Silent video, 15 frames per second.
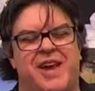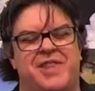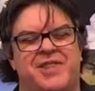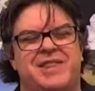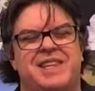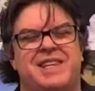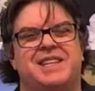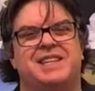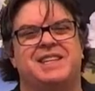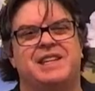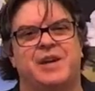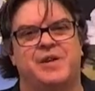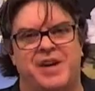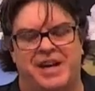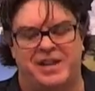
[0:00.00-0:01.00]

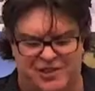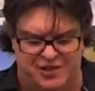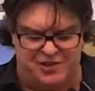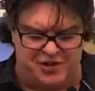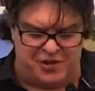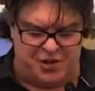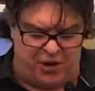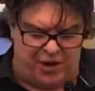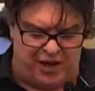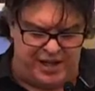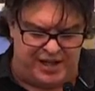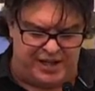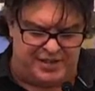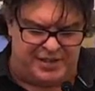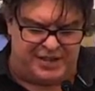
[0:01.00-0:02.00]
thinking, of our
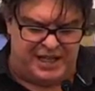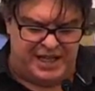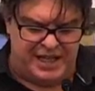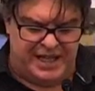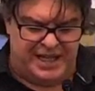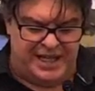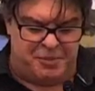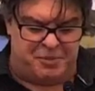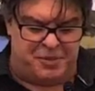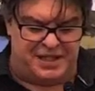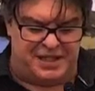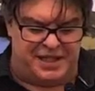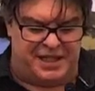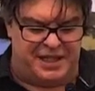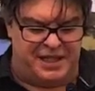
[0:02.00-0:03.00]
desires in a
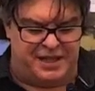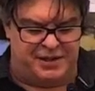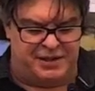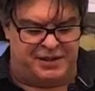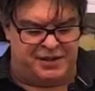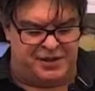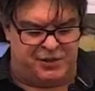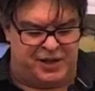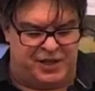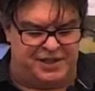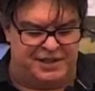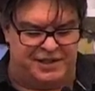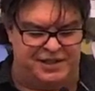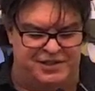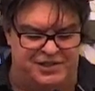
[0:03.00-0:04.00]
particular
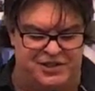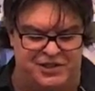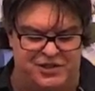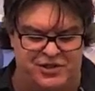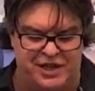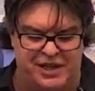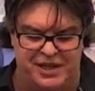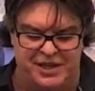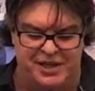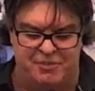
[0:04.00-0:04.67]
direction. It's the setting of the